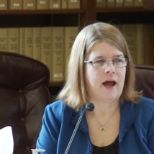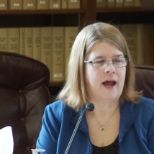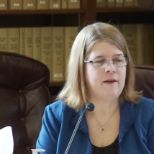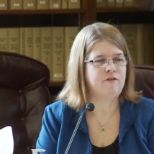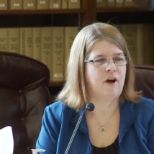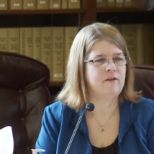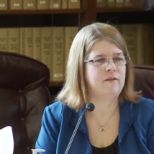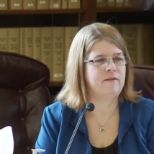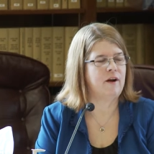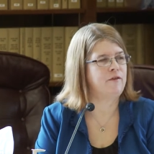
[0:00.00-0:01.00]
I have talked to
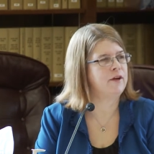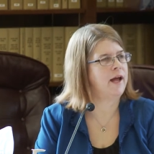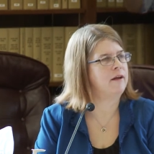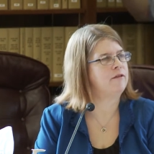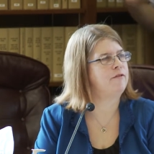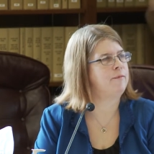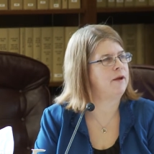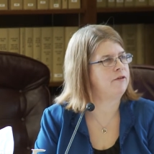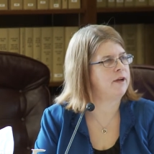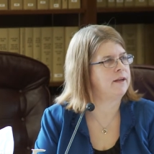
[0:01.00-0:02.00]
several accountants from
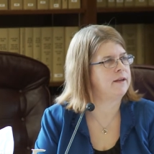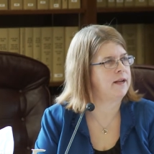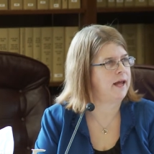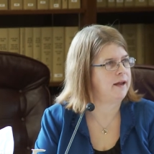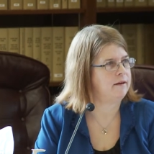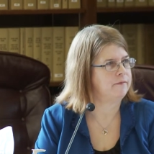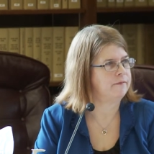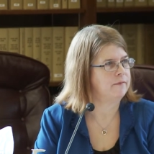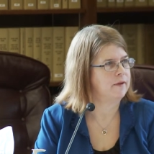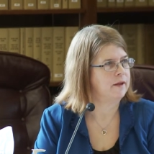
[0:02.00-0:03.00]
yesterday to today,
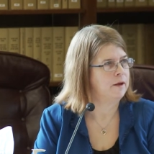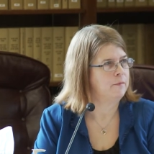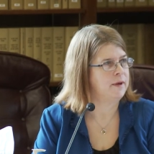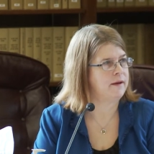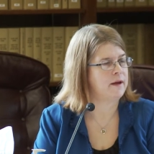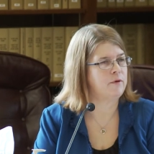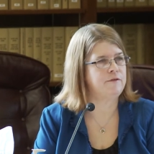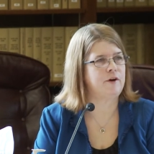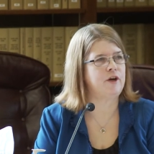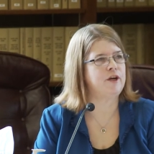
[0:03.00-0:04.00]
because I was
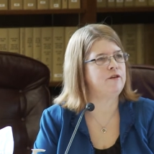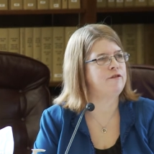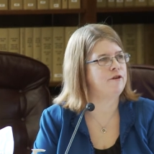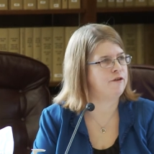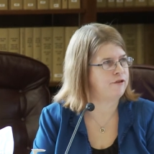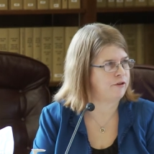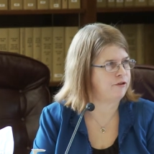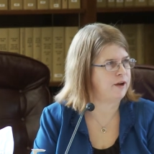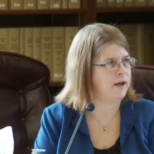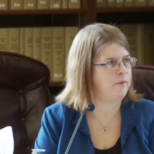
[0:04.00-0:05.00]
very concerned
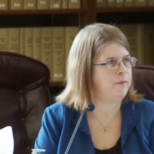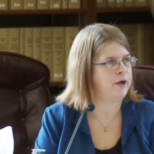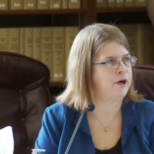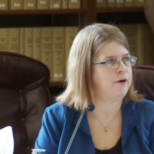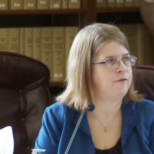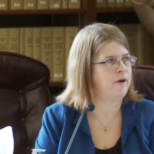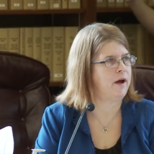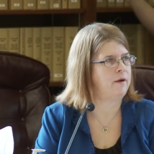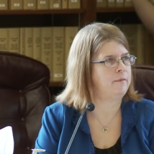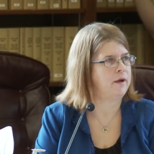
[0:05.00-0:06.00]
yesterday when we heard
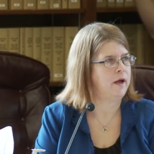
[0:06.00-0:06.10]
from